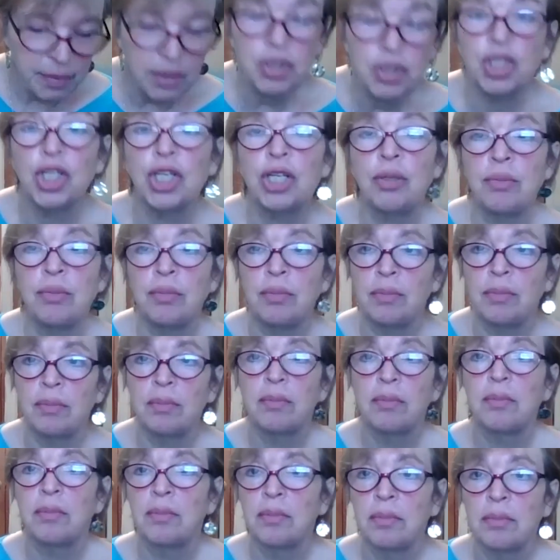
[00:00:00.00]
The two.
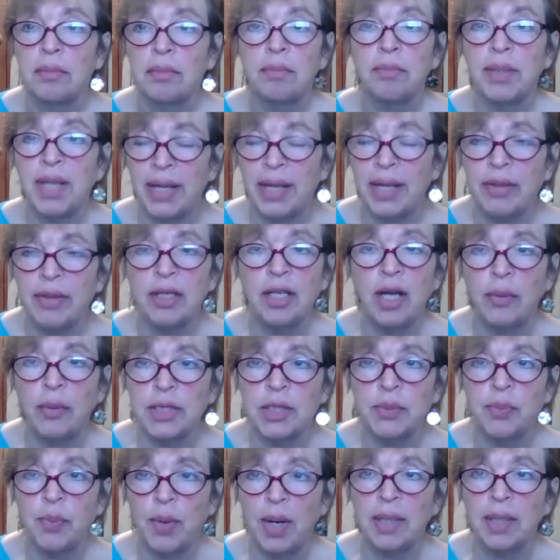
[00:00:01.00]
Really? Play the
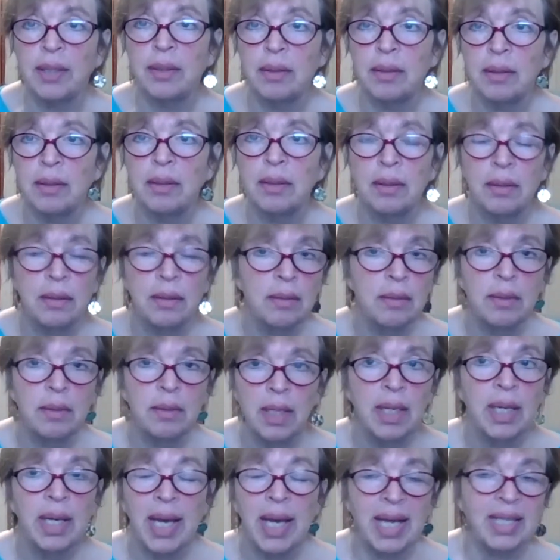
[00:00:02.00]
lowest one.
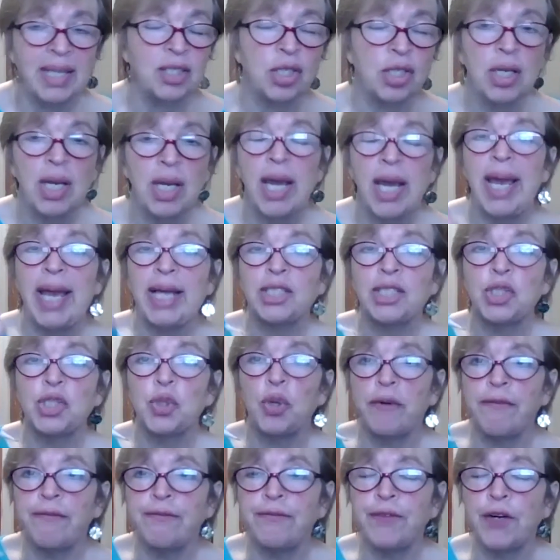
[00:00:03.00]
It's it's
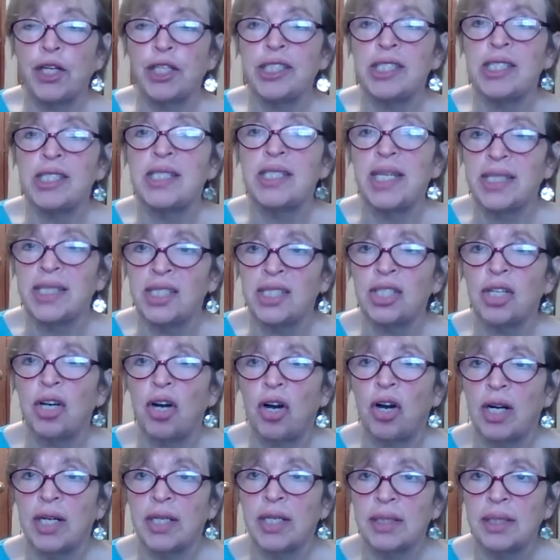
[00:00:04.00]
your first
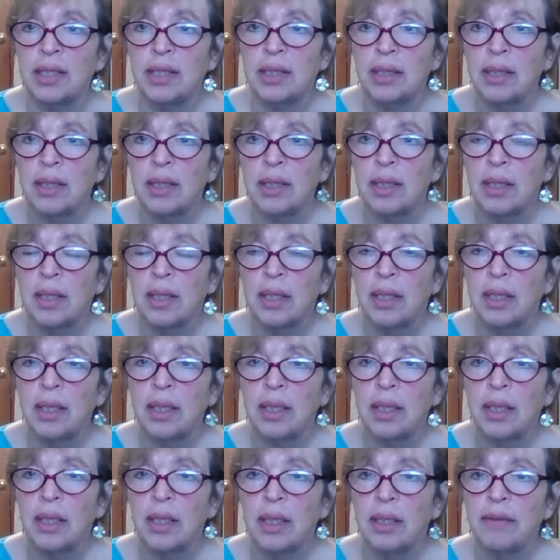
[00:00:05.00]
discard,
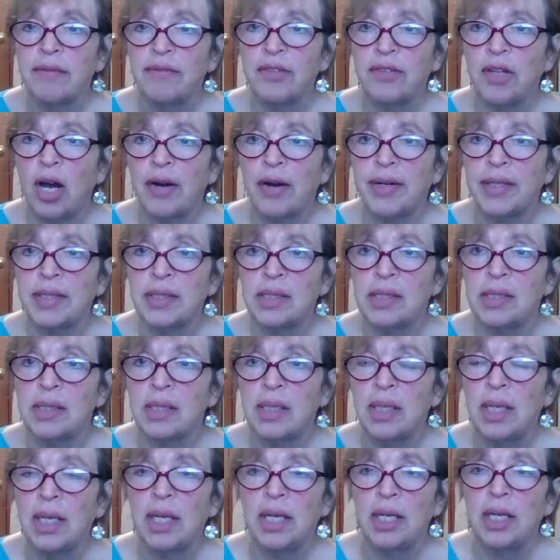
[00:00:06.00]

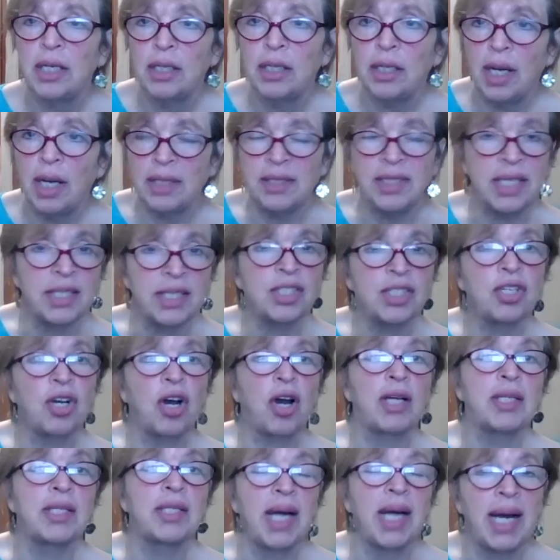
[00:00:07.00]
Florence. A
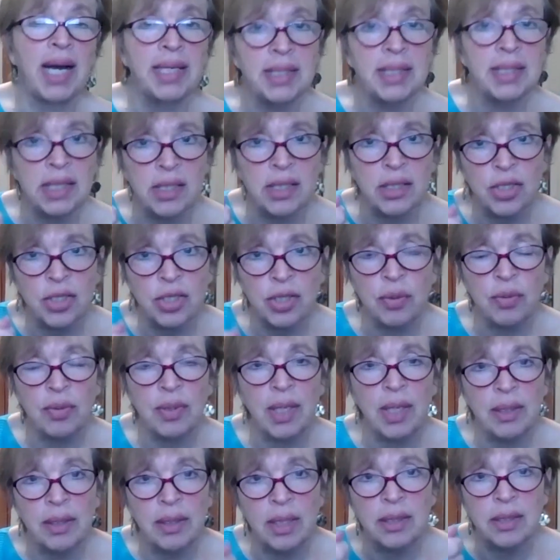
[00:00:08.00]
discard, guys, is a suit
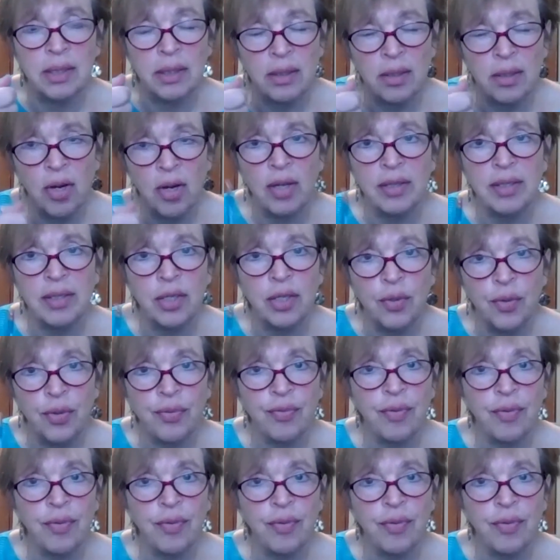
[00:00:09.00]
that is a card that you